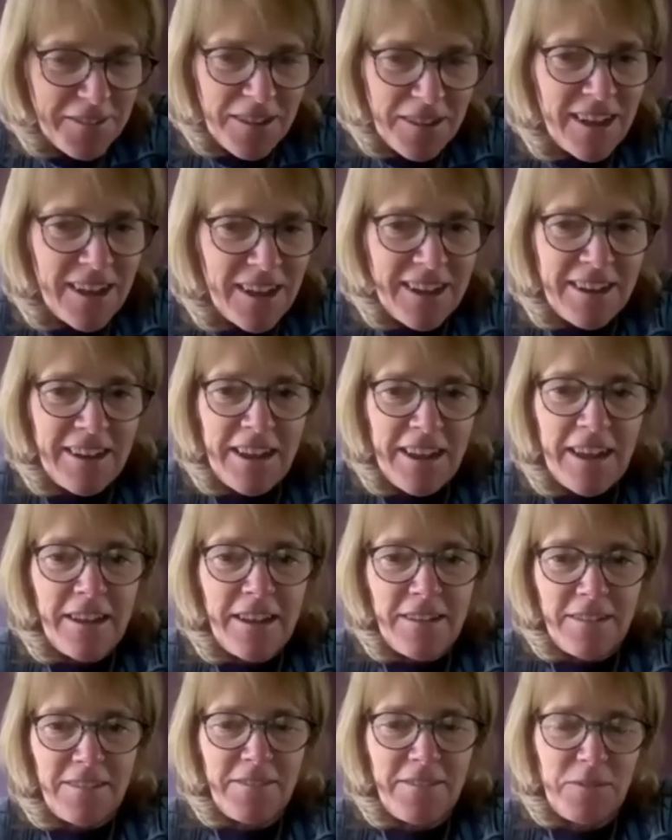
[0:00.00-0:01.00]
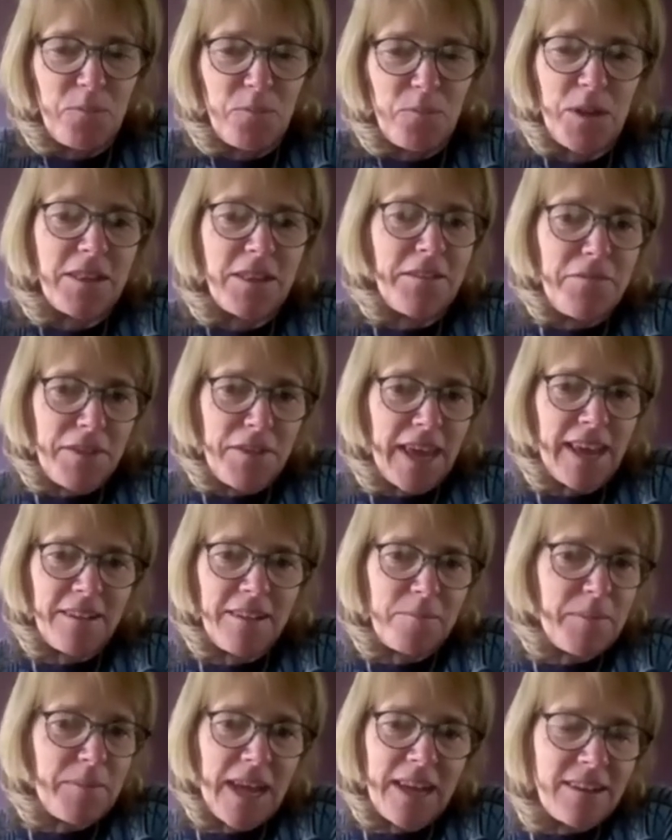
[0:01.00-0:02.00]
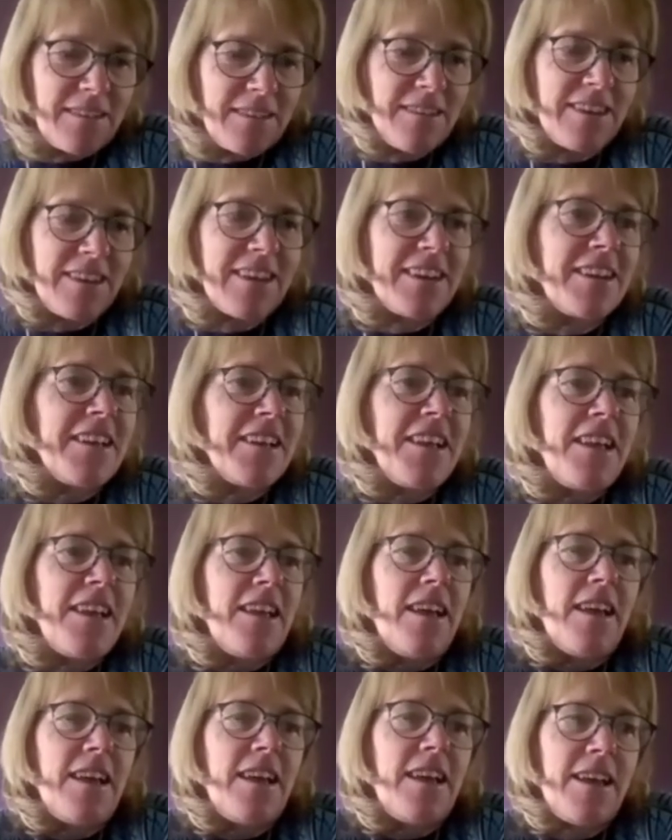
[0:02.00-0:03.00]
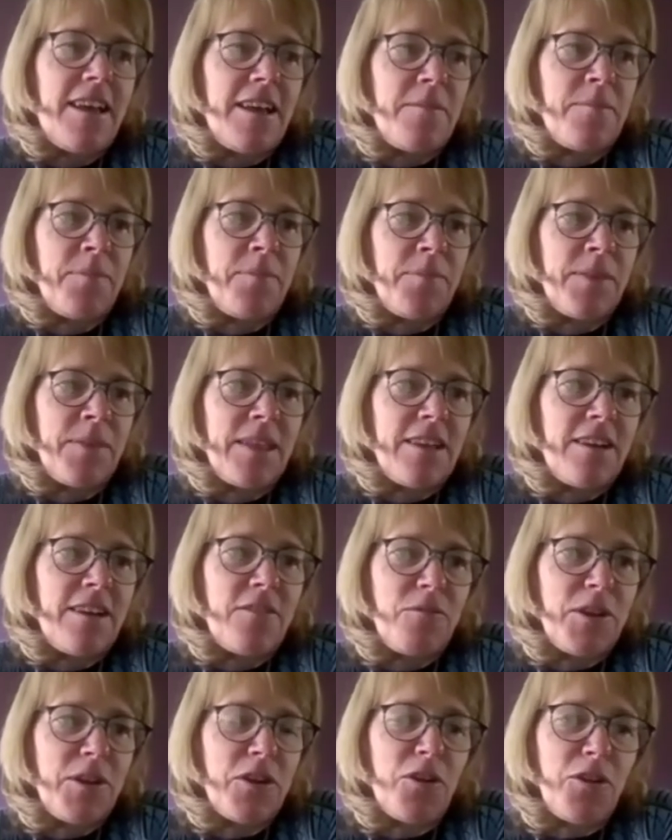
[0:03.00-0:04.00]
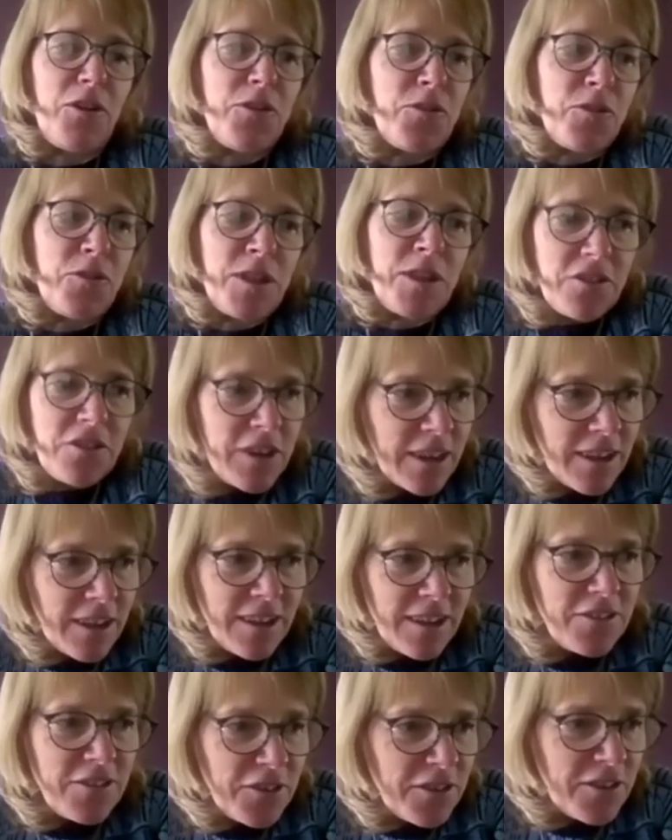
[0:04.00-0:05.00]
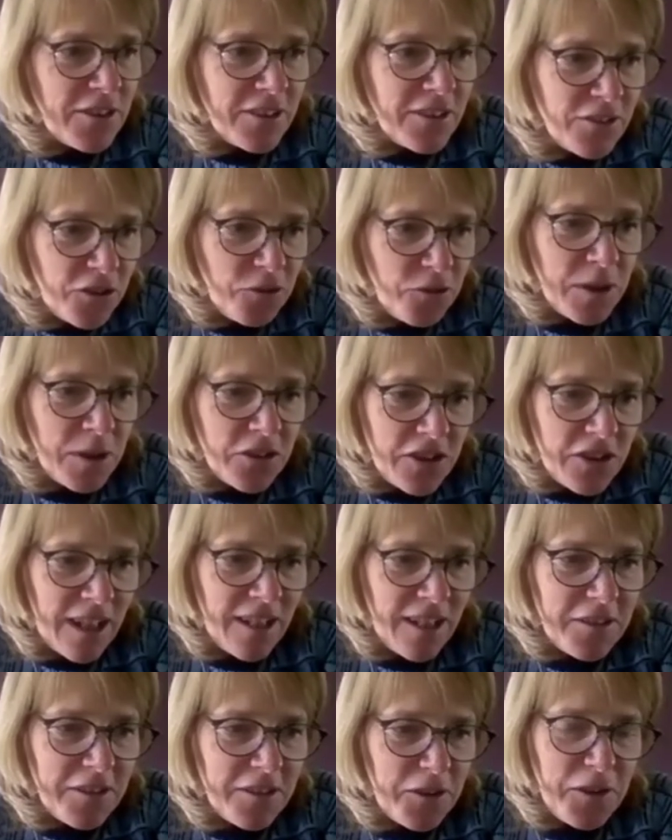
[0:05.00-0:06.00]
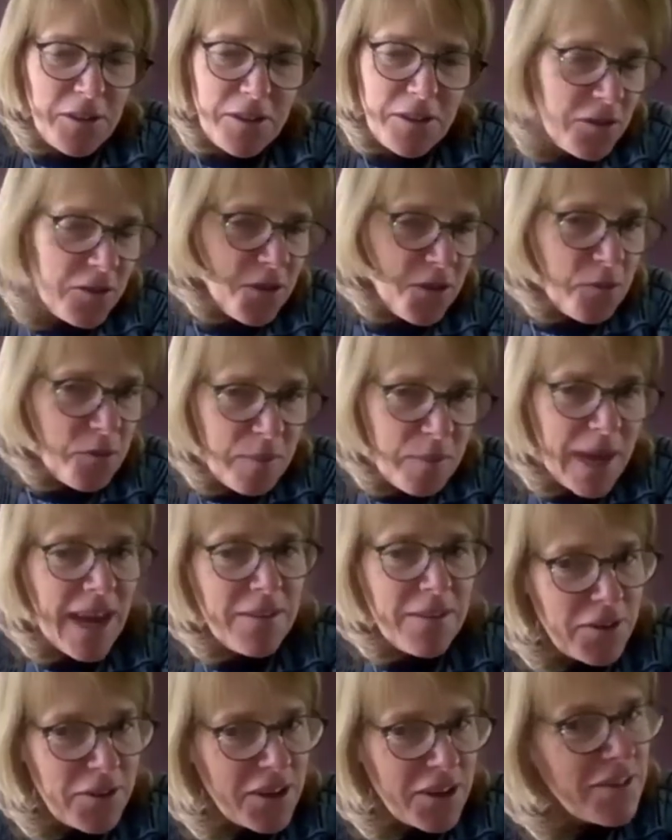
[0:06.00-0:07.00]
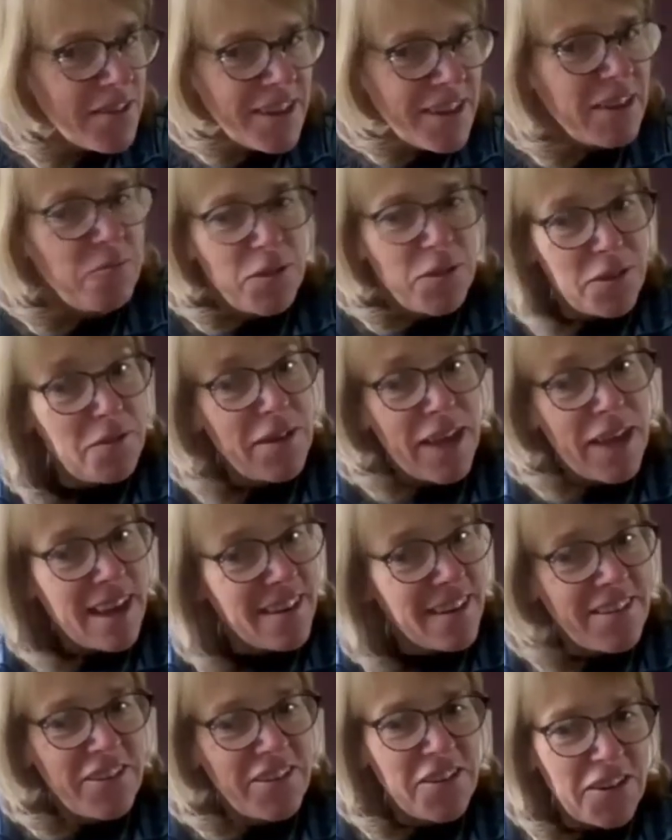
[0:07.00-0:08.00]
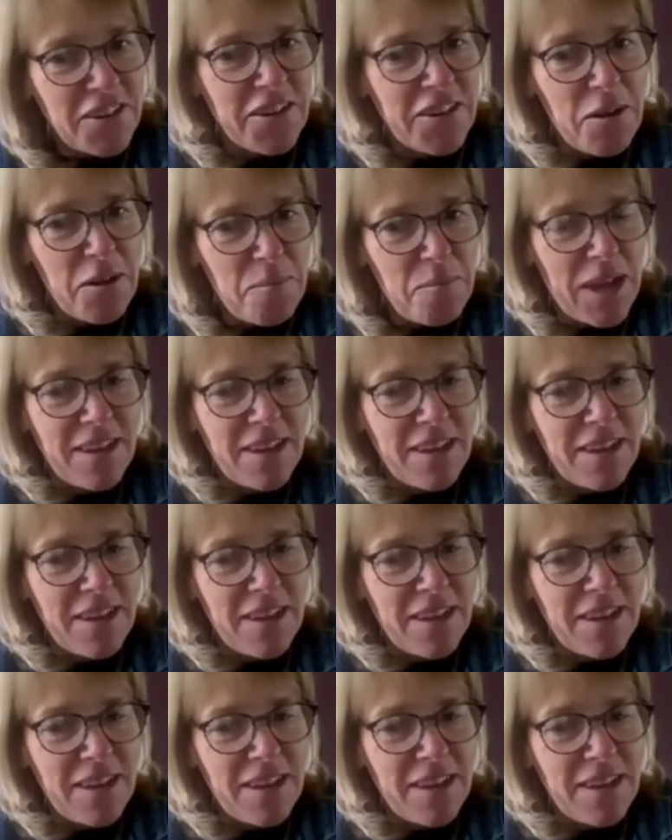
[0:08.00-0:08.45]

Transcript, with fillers: Yes will affect bacteria. Um, we all know that drinking t- too much alcohol is also bad for us and it will affect our yeah. bacteria.